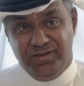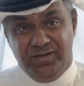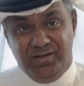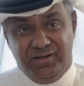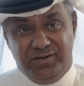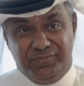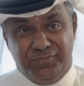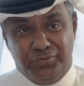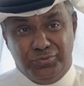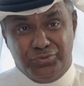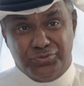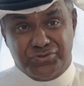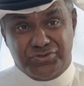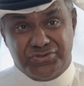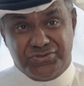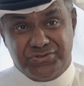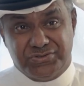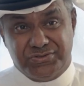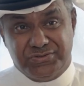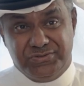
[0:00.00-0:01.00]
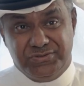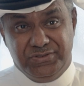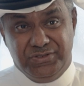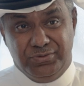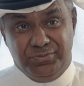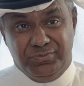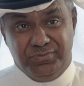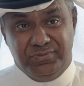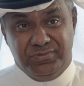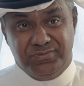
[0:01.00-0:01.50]
And of course,
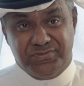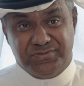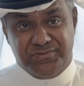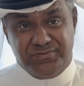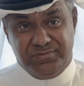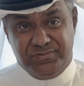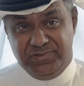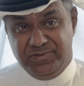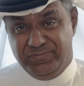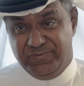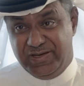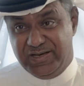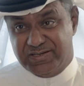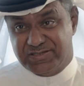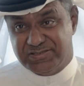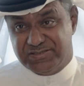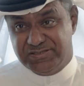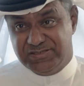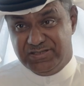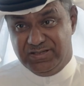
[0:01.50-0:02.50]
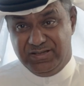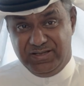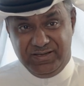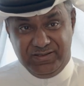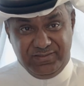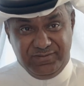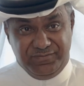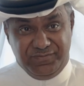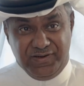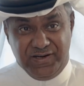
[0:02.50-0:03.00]
the vaccine,
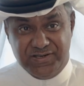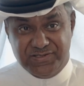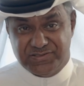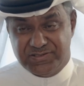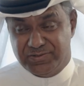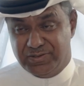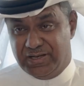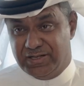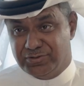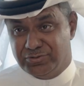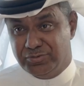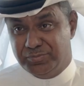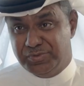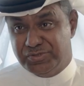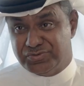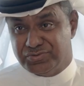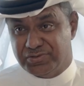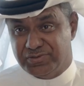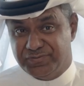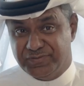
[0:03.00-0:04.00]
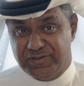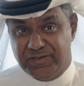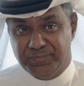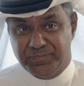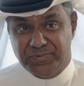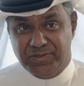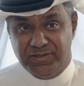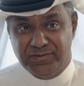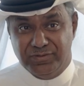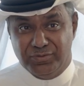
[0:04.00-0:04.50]
like the Pfizer, had to be sort of
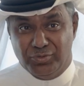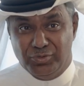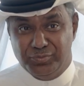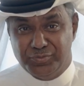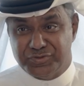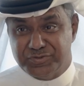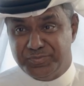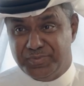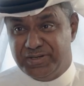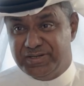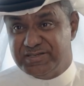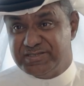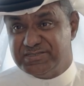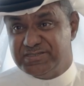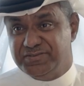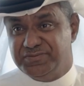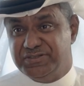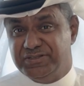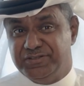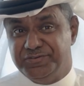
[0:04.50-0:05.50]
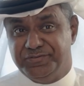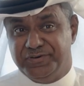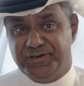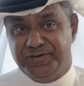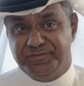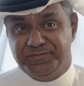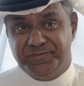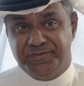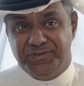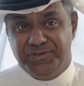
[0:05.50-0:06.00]
kept under almost minus
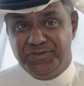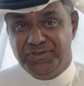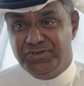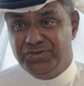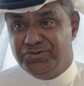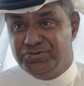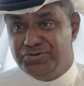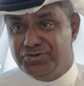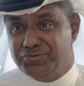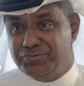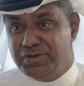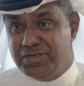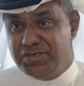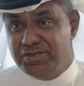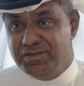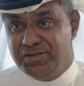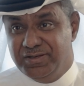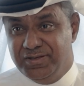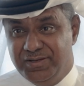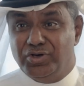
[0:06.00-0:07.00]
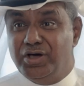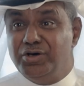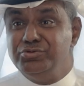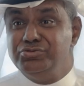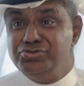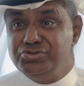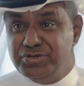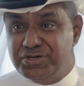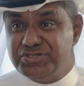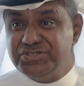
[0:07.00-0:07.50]
75 degree. So how
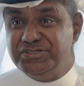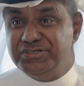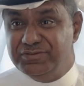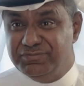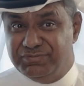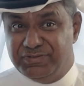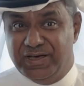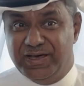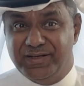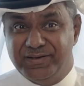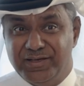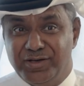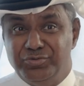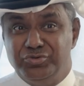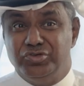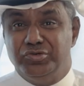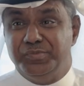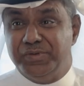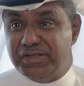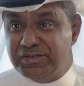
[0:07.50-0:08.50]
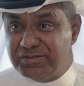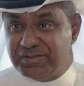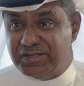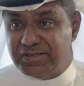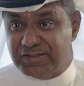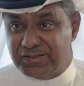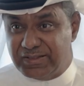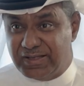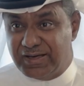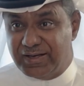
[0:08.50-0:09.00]
do you achieve that? How do you
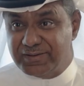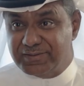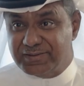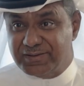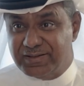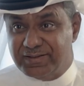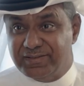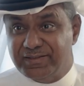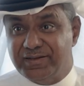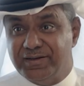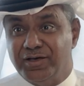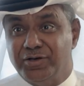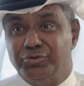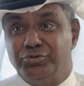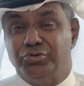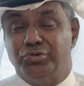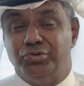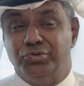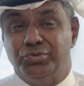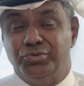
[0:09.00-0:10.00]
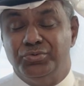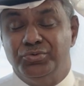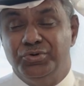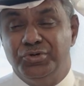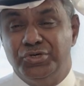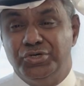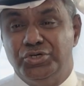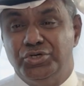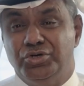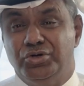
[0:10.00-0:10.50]
maintain that? And then how do you
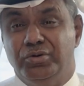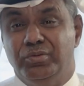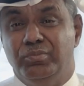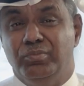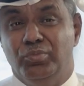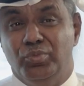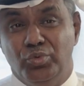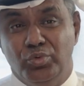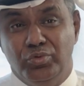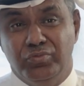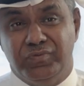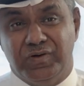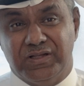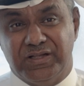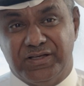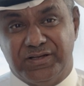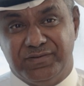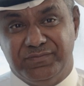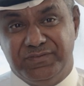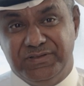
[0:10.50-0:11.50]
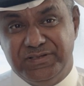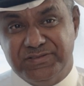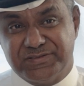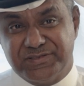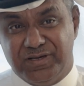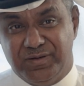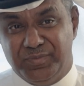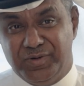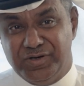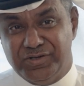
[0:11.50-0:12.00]
move a lot of these
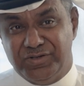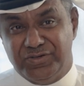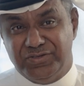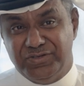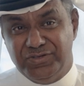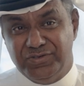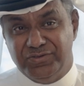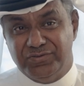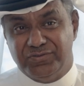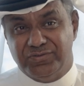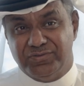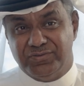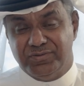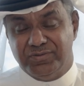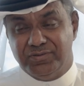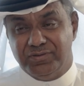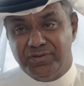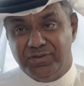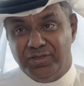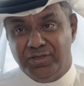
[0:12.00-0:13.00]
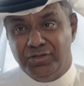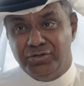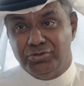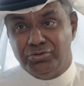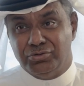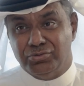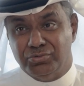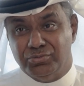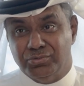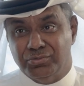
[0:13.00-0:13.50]
commodities
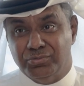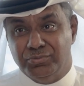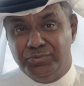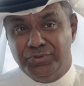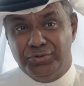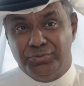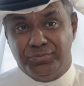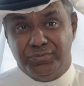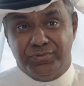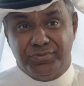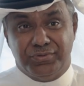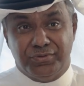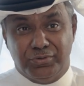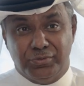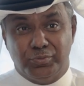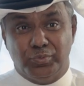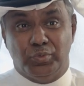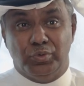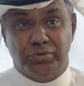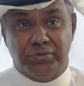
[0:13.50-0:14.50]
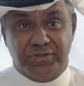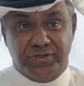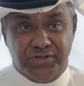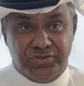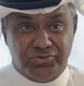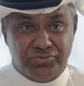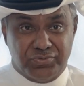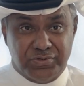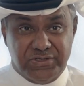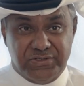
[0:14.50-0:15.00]
into the third world
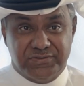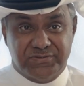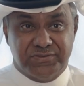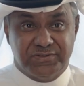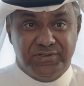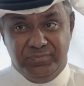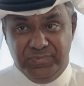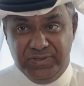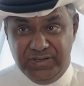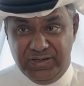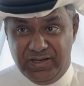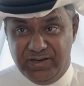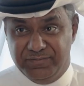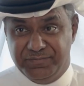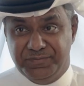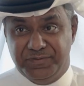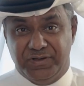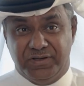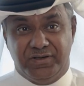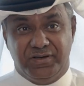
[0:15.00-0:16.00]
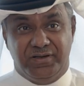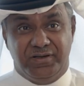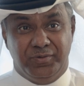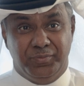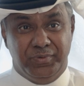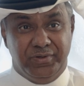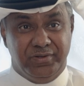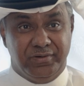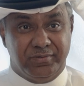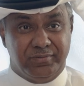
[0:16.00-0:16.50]
countries in Africa
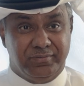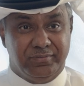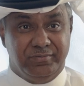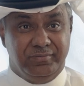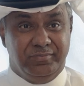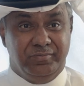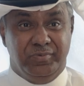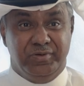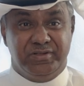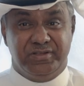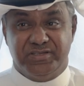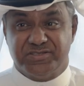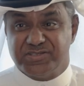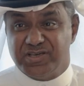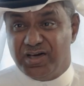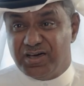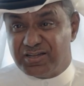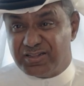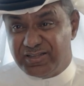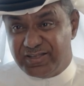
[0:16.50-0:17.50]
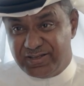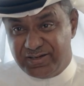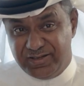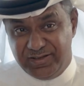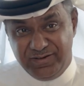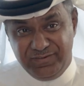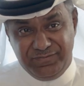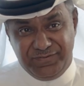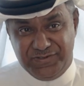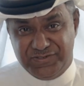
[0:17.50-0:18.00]
where there's hardly any
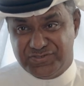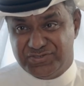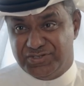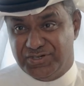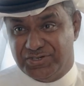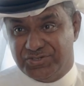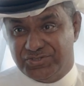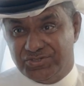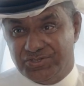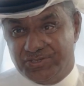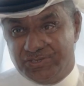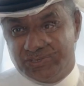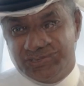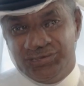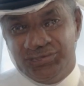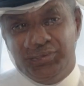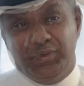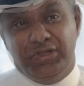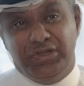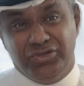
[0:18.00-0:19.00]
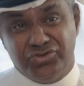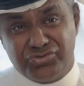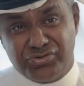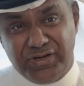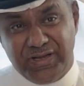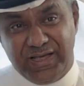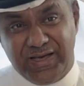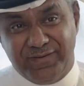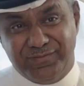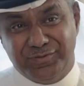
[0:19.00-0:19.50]
infrastructure? So we
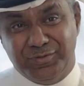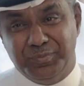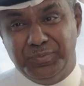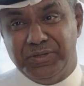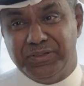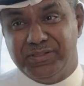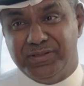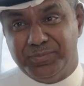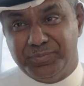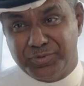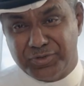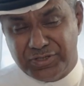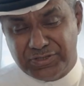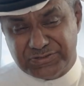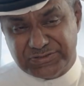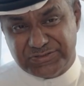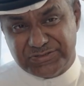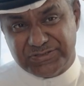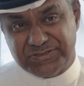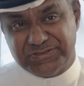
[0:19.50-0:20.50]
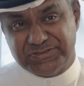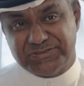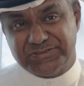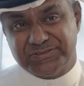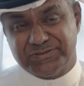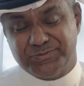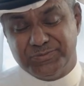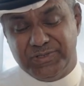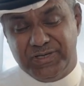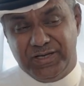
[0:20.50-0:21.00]
literally had to build the
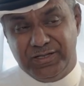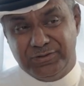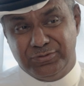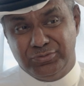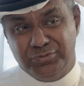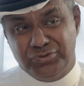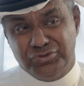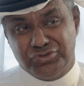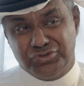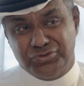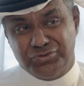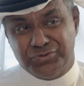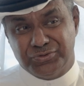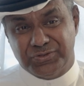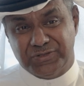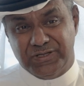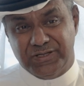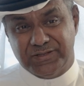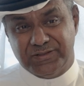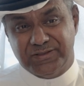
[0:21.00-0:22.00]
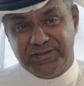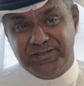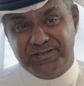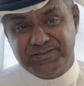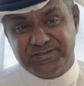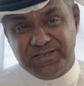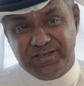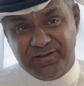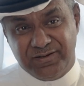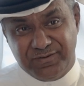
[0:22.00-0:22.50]
process. We had to ensure that
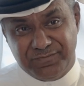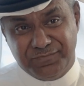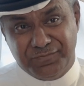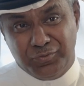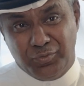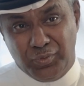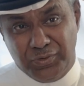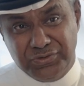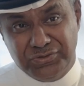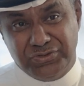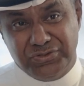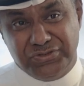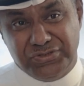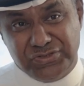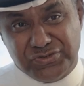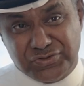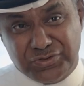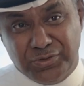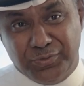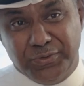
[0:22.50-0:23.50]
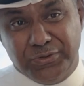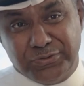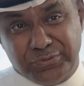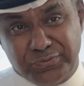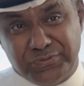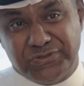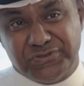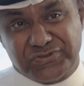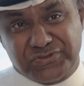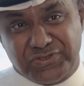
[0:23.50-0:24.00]
there's enough quantities going to
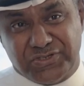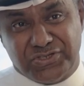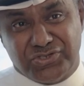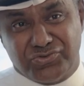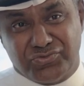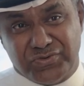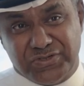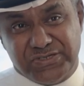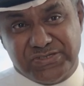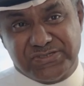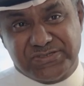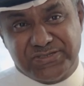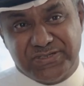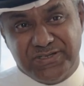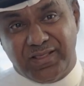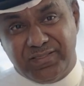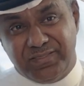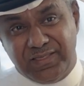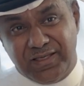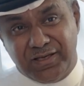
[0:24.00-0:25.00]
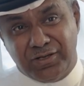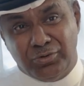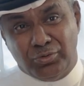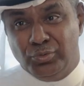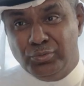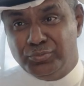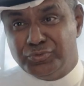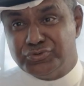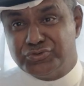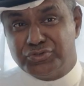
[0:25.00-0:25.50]
these countries that they can
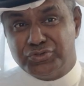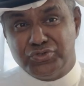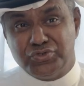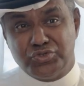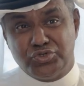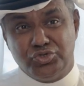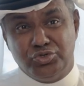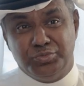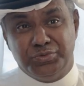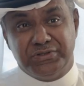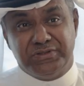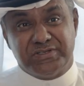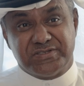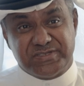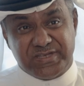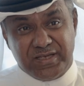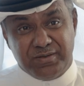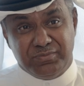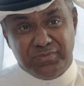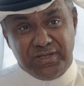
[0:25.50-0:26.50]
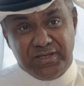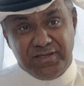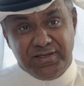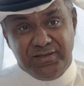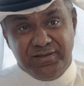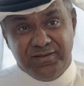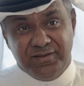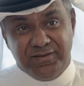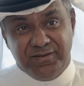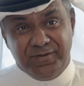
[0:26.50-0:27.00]
almost consume it the same day,